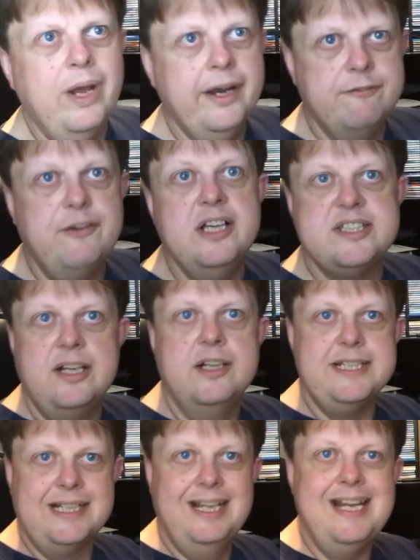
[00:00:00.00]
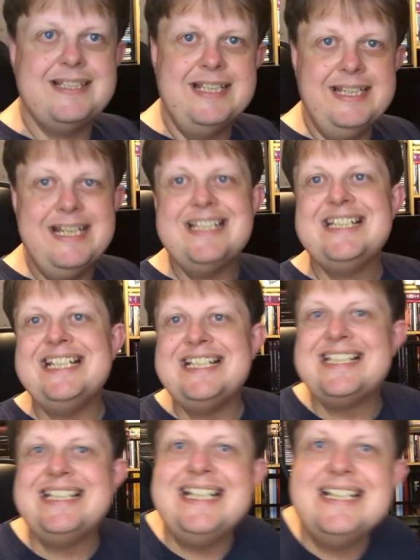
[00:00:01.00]
When I first started collecting years and
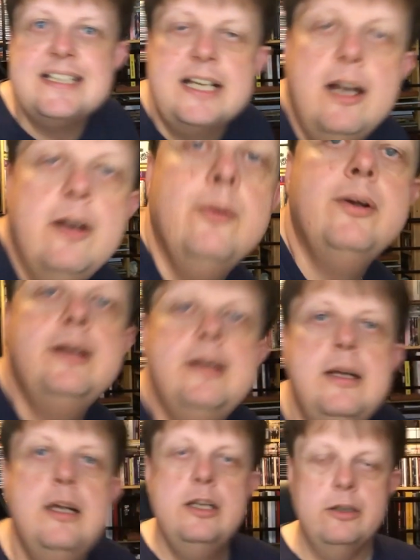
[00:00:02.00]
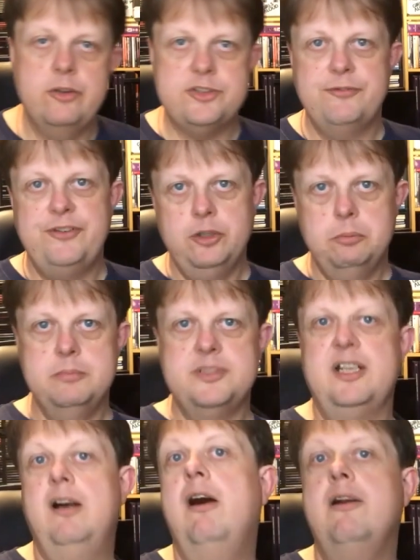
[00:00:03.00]
years and years ago, lots of
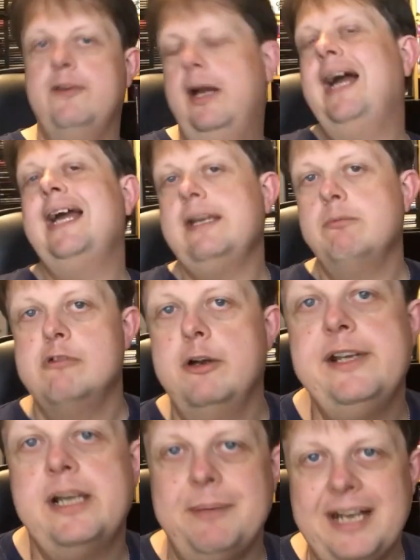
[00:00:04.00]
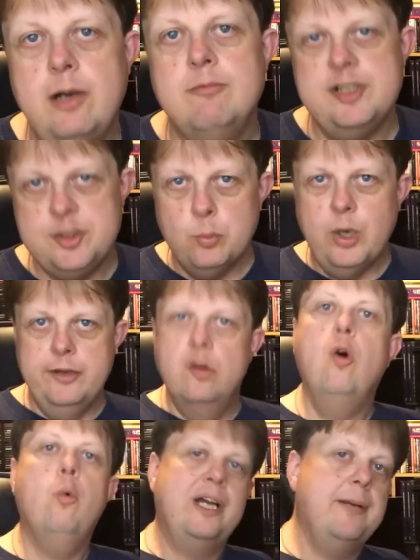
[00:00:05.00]
films either A were only coming out in region
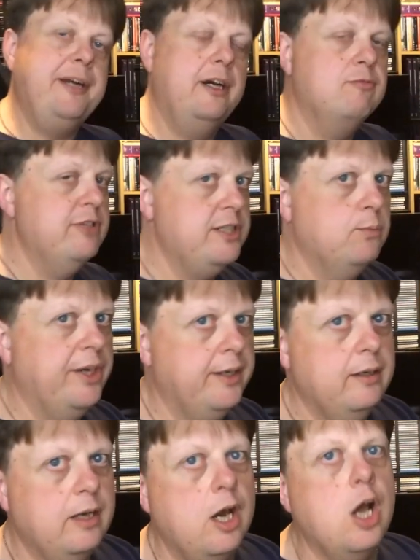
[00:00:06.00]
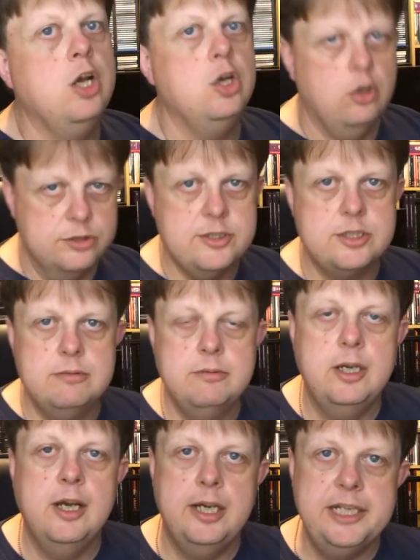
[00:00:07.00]
one or were coming out in region one a lot
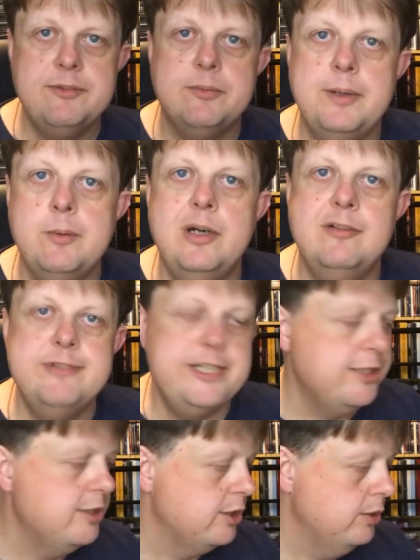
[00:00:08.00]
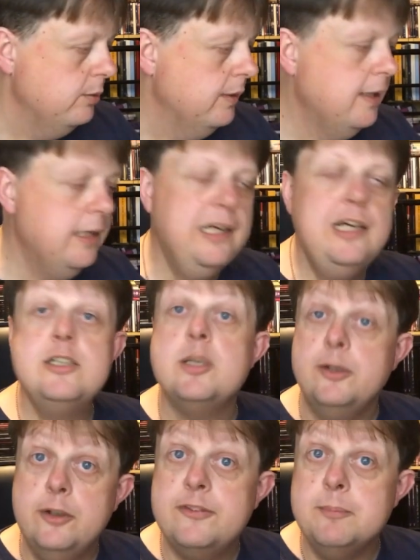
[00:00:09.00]
earlier than they were in region two.
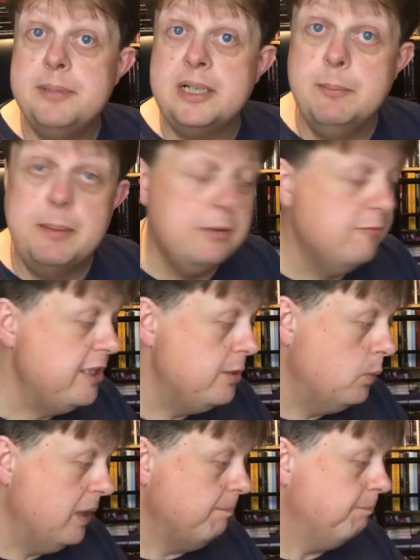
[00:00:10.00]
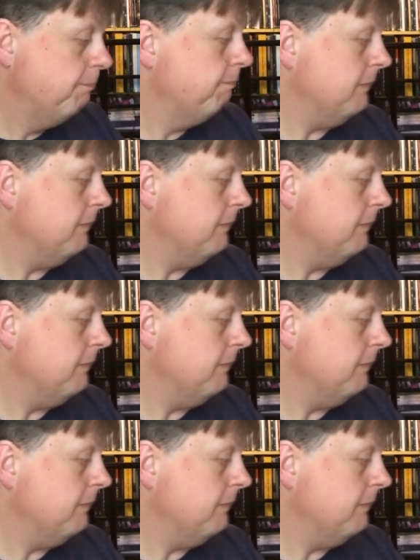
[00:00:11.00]
So I'd often pick them up on region one.